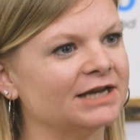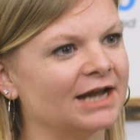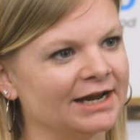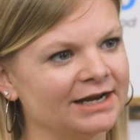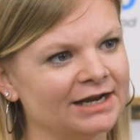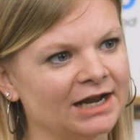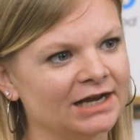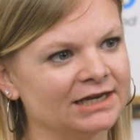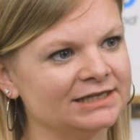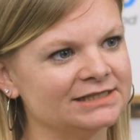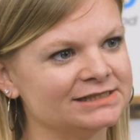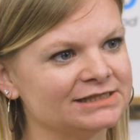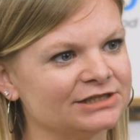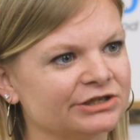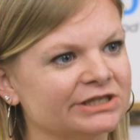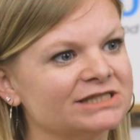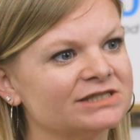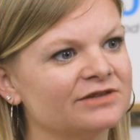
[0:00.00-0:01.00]
990
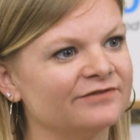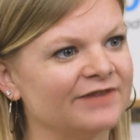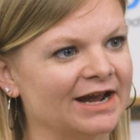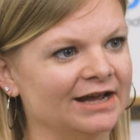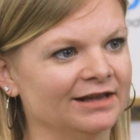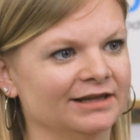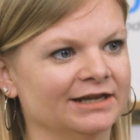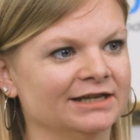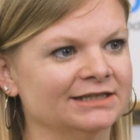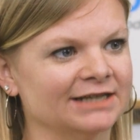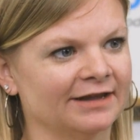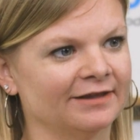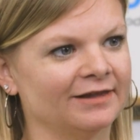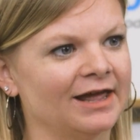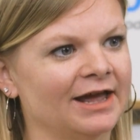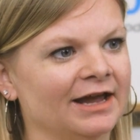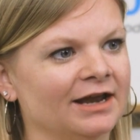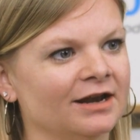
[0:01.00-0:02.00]
series filing
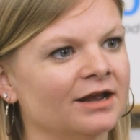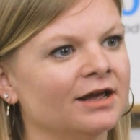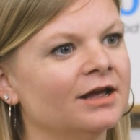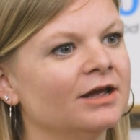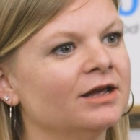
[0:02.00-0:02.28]
deadline.